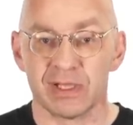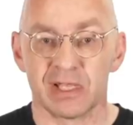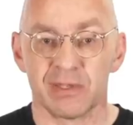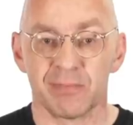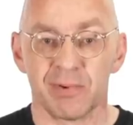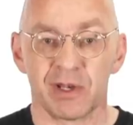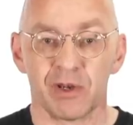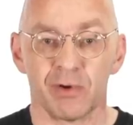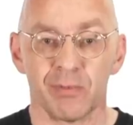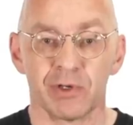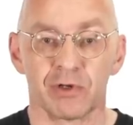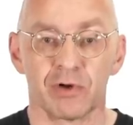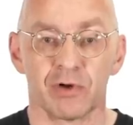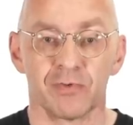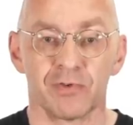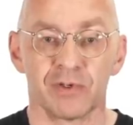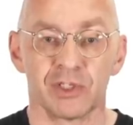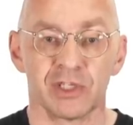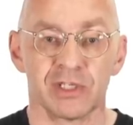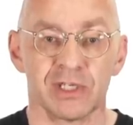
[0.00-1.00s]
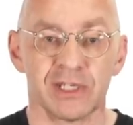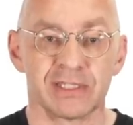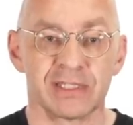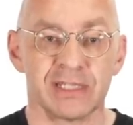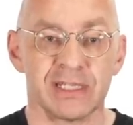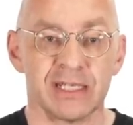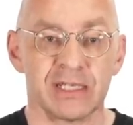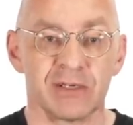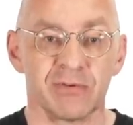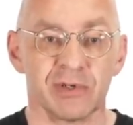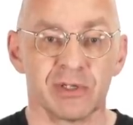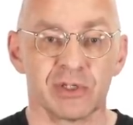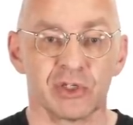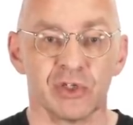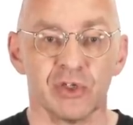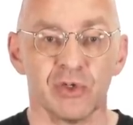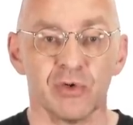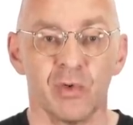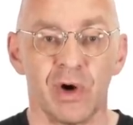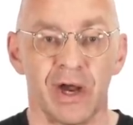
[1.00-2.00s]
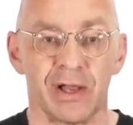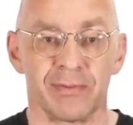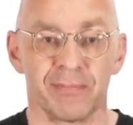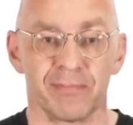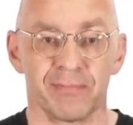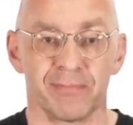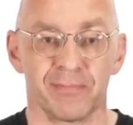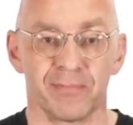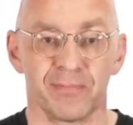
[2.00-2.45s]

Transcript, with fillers: then the binomial coefficient is equal to 1.